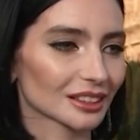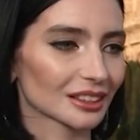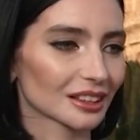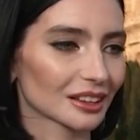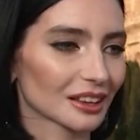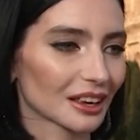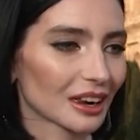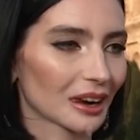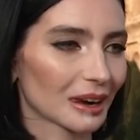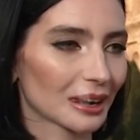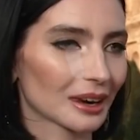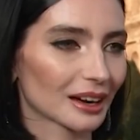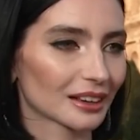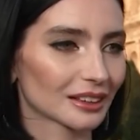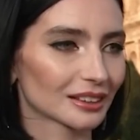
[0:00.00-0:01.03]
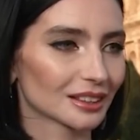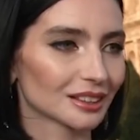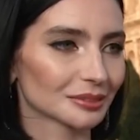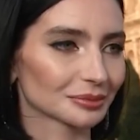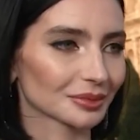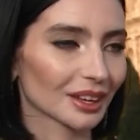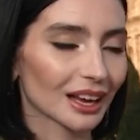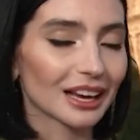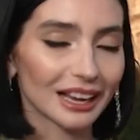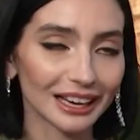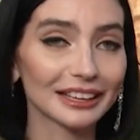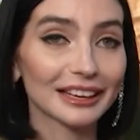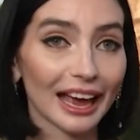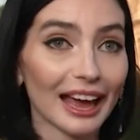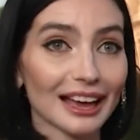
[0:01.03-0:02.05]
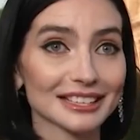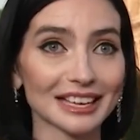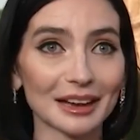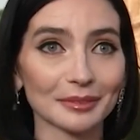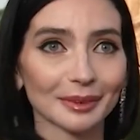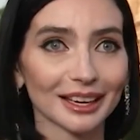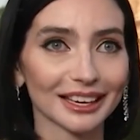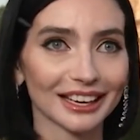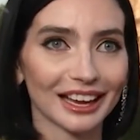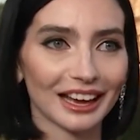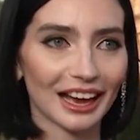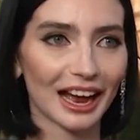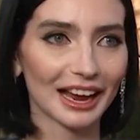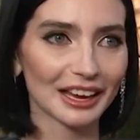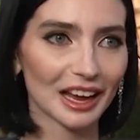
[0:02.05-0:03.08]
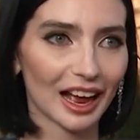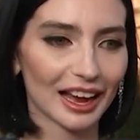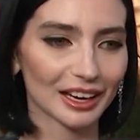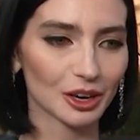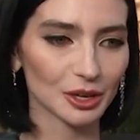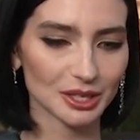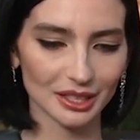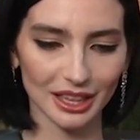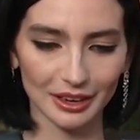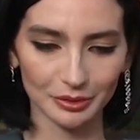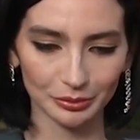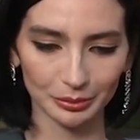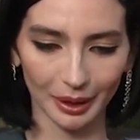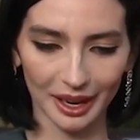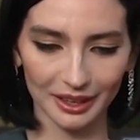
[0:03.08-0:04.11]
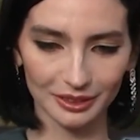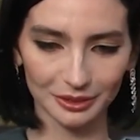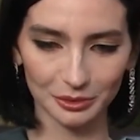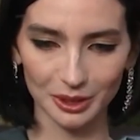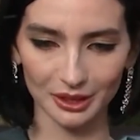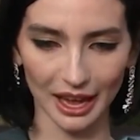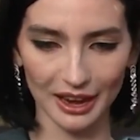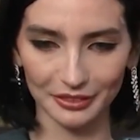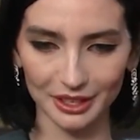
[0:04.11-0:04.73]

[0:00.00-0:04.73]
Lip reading: On Meadow's birthdays, Vin sent messages reminding her that she was part of something bigger